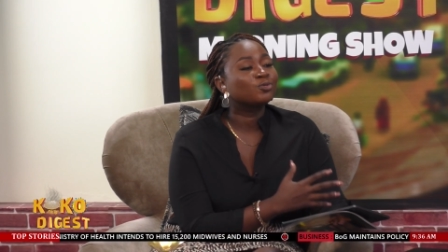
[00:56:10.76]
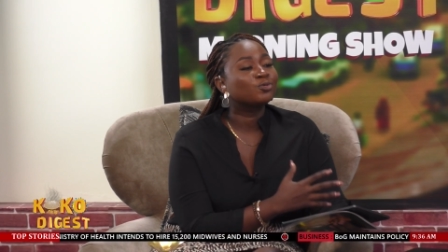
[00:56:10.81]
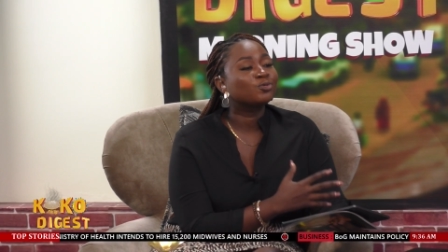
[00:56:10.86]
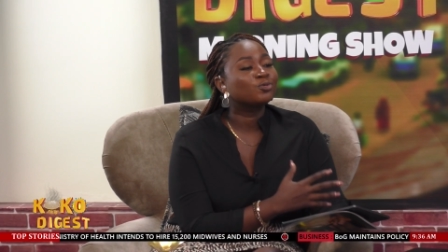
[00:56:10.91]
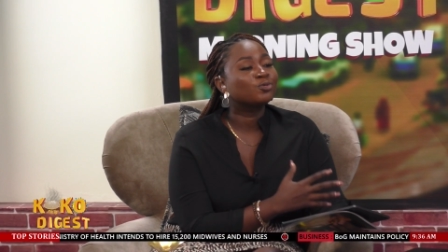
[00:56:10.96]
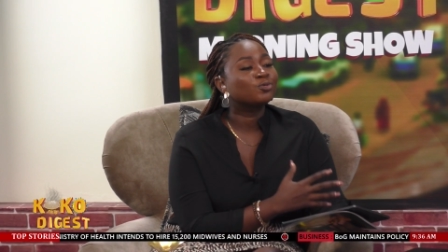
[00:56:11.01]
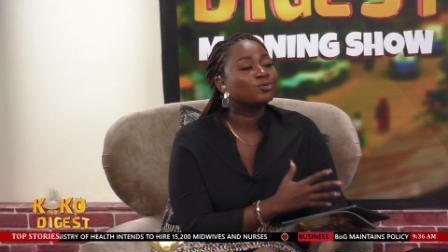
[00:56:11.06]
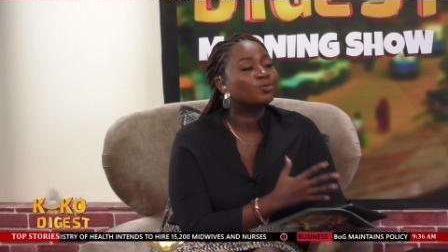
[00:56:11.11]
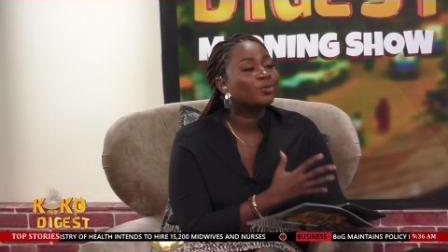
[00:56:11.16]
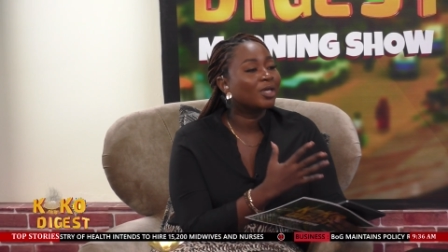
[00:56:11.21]
what
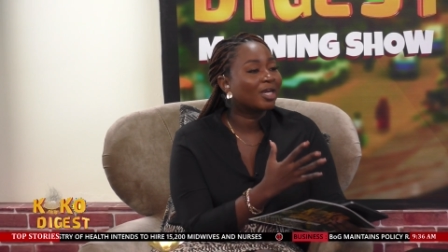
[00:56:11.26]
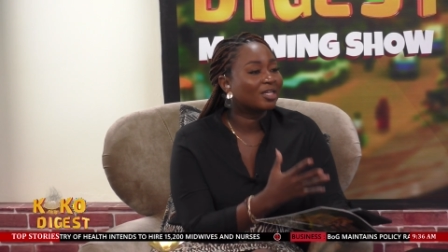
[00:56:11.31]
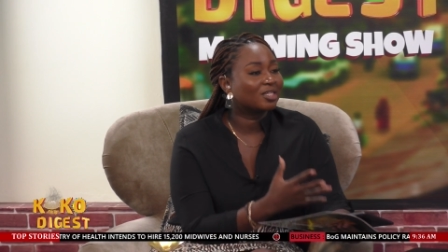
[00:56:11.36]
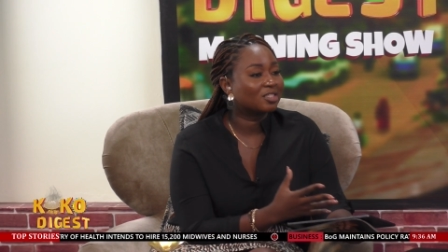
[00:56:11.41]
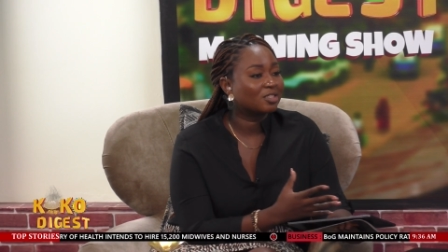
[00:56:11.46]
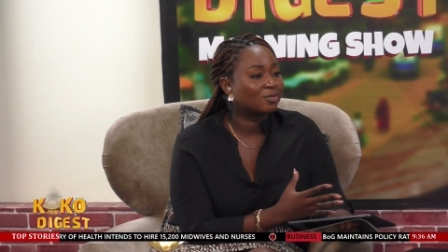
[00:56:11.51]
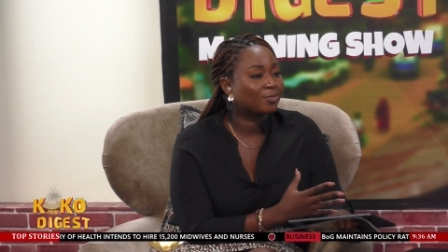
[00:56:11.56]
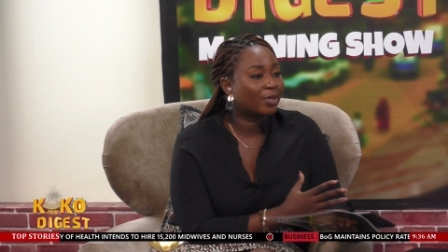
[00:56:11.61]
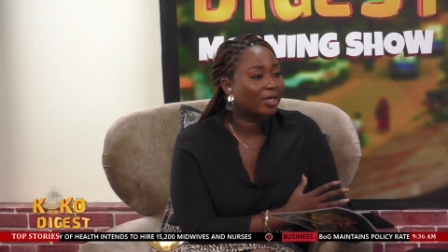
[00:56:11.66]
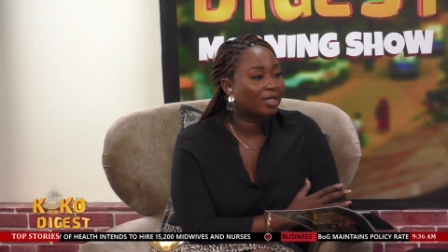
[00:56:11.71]
should we
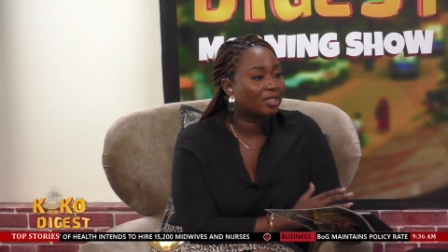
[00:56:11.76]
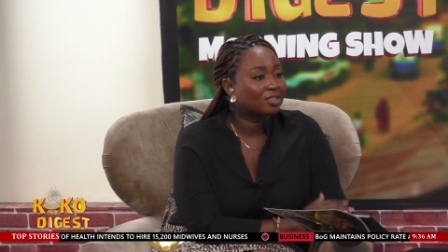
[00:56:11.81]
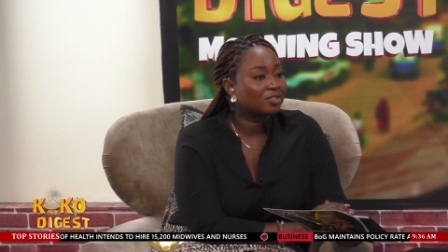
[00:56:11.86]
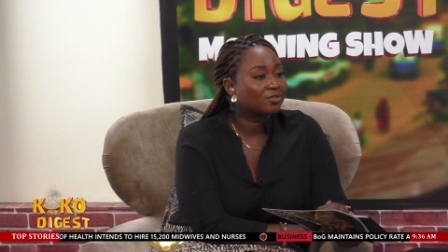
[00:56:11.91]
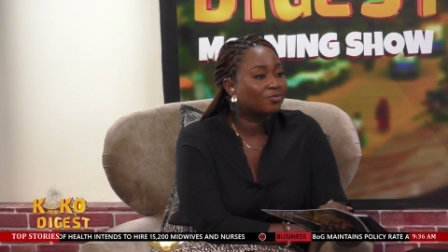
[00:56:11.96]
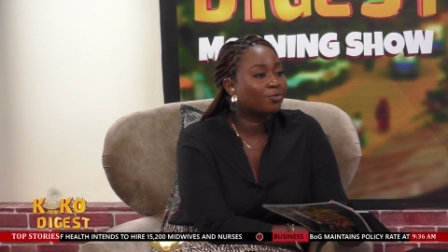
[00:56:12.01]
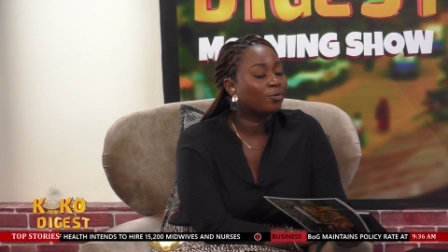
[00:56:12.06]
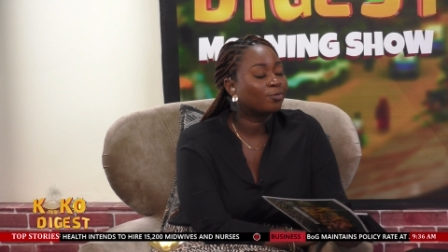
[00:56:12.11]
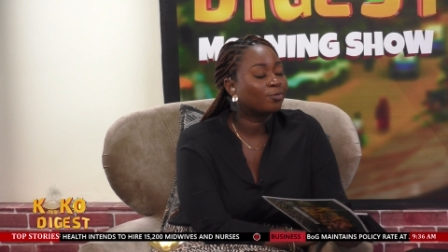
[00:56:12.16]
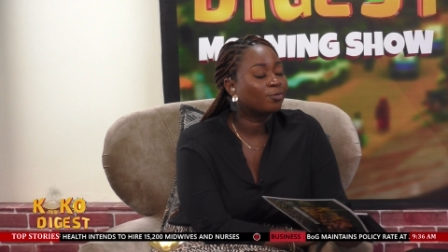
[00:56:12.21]

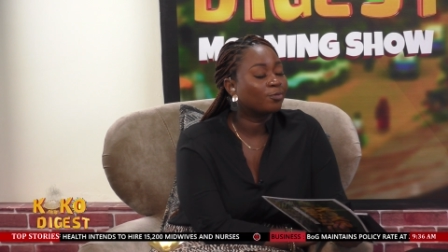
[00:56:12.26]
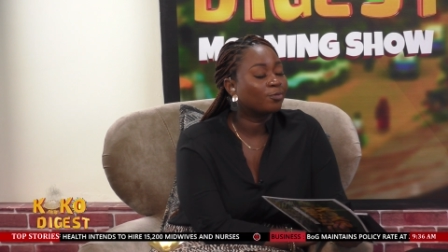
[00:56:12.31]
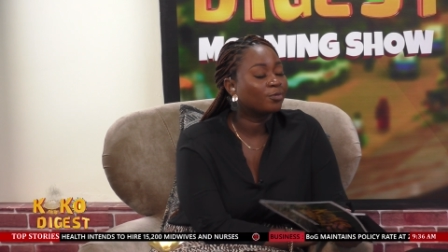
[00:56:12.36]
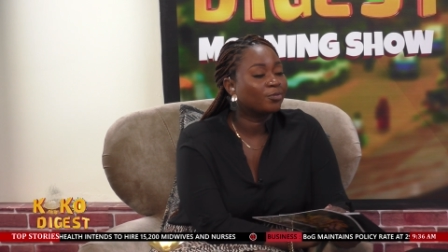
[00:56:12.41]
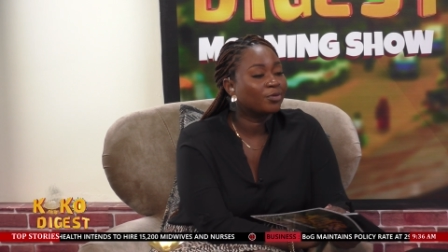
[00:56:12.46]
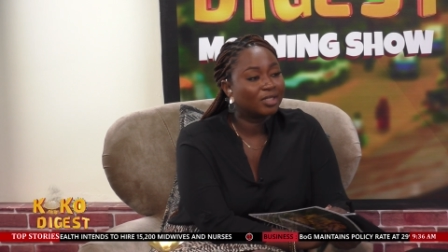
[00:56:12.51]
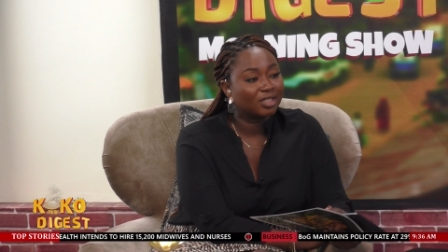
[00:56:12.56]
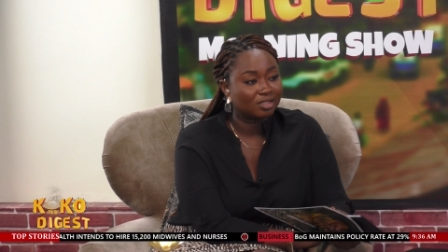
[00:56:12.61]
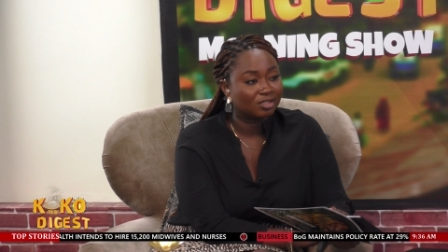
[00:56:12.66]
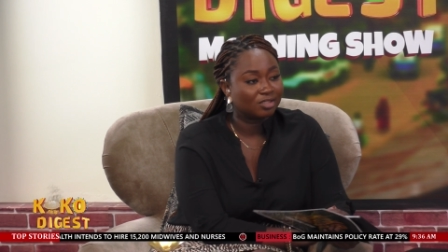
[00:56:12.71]
expect from
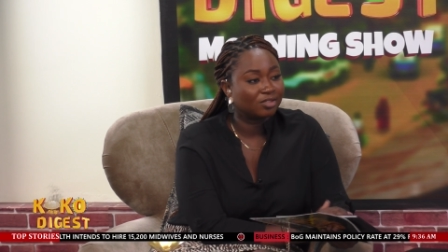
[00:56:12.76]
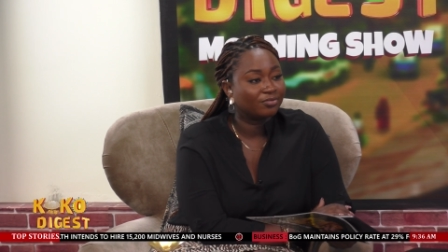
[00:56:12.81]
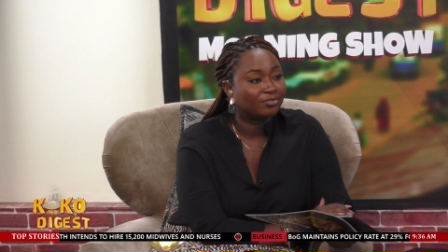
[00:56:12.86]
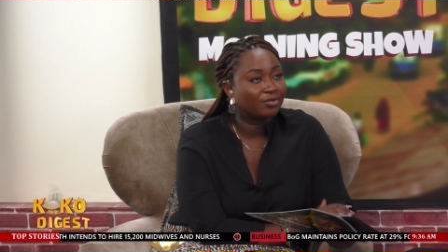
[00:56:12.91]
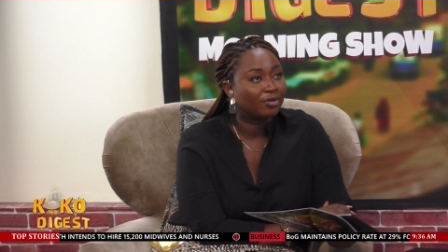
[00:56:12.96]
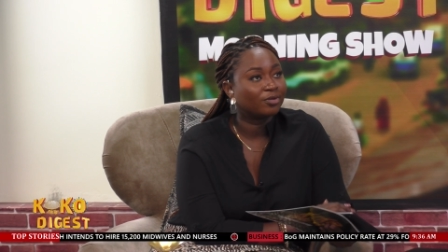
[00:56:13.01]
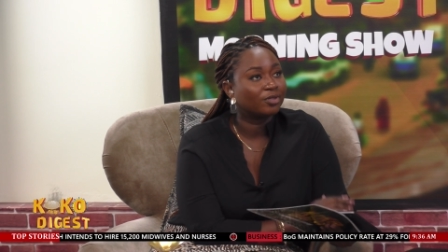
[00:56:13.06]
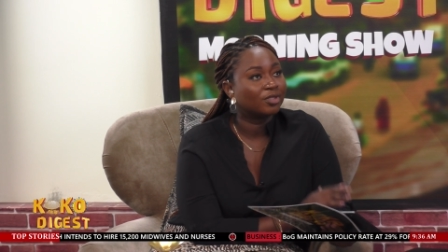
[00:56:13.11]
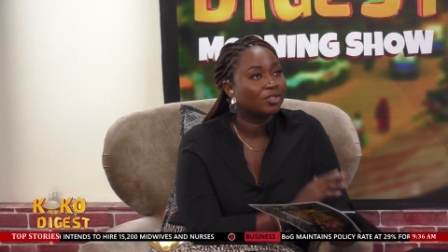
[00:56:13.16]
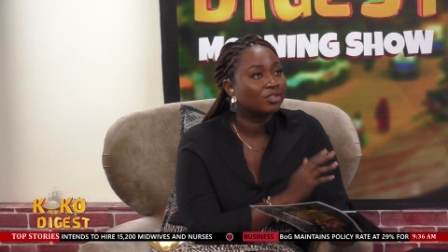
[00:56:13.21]
the Brittany
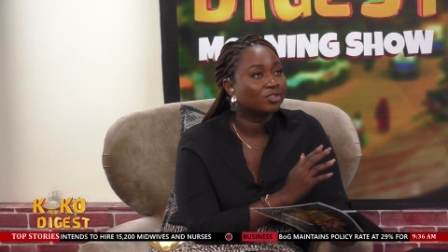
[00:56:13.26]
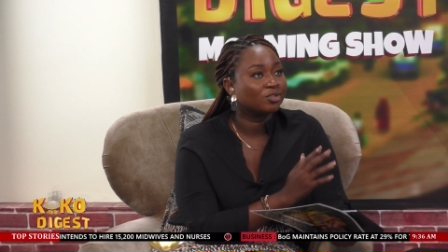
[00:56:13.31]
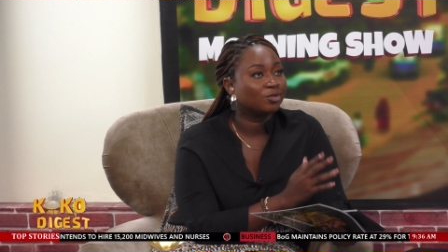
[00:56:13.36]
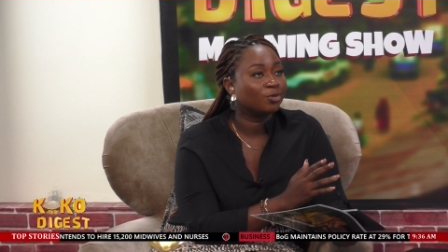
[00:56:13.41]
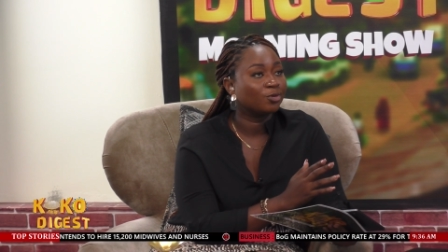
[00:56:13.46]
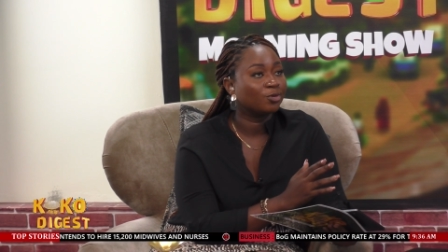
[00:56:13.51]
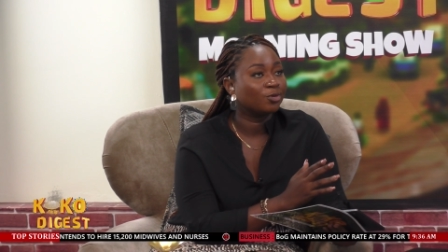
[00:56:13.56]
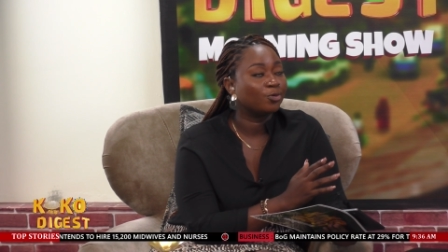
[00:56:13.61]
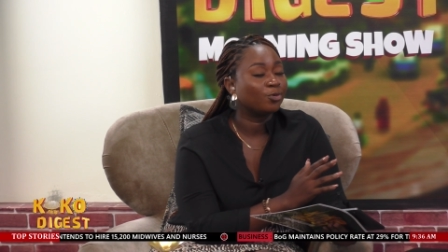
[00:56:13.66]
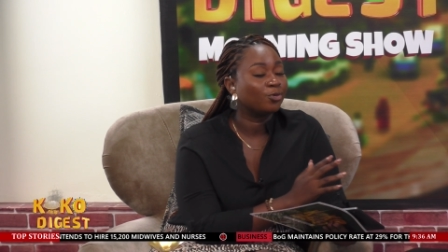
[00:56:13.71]
Tichy
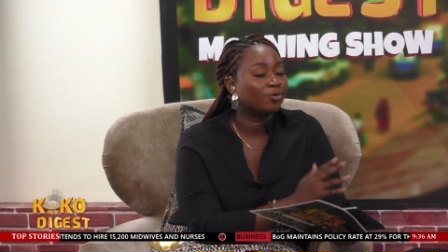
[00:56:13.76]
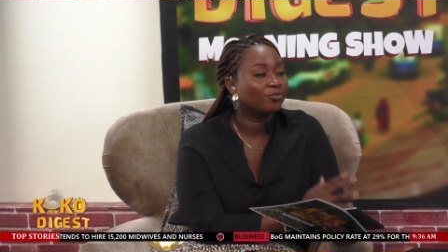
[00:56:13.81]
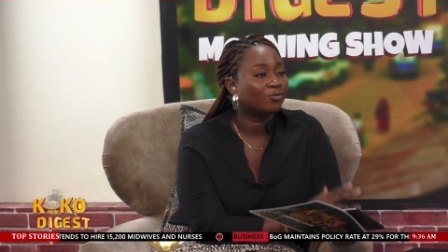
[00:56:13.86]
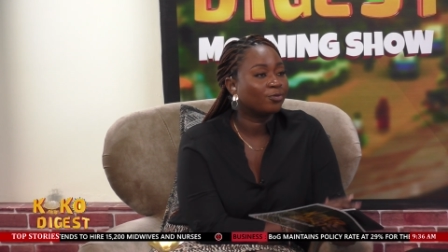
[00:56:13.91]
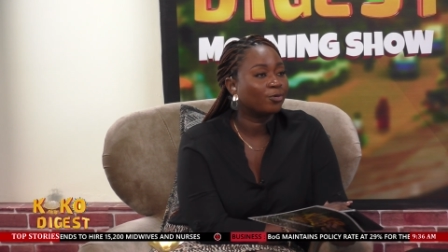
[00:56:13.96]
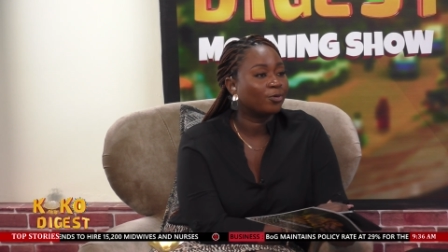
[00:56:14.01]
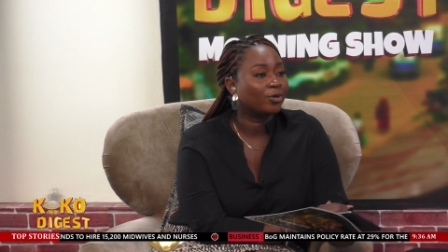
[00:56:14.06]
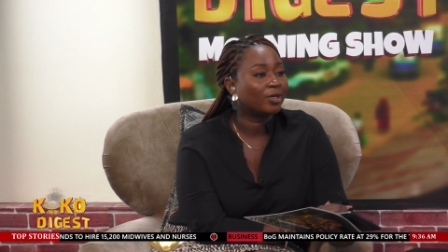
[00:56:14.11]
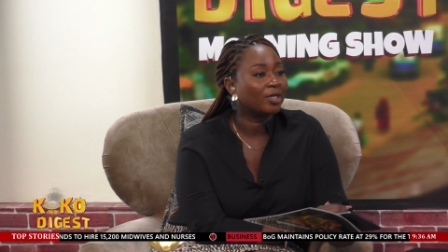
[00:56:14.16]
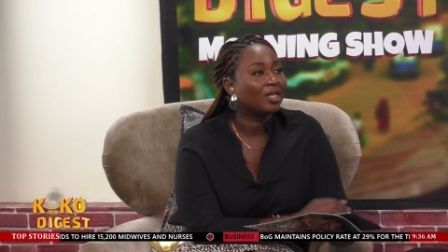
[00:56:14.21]
Foundation going
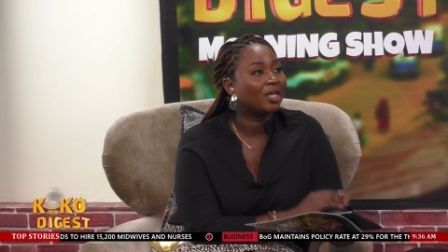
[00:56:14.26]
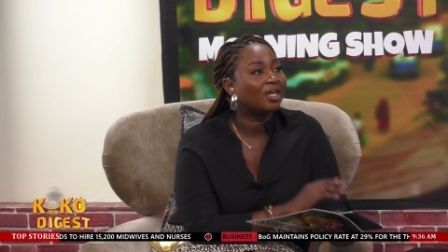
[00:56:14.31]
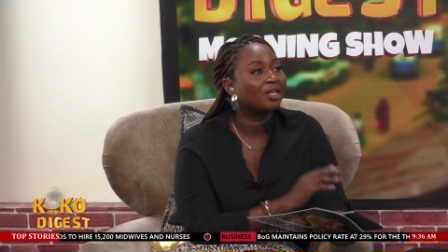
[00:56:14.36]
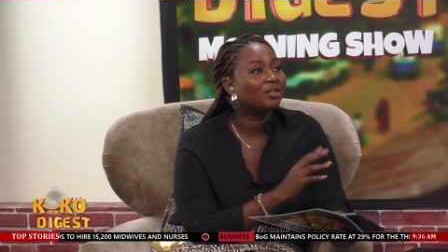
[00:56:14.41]
forward?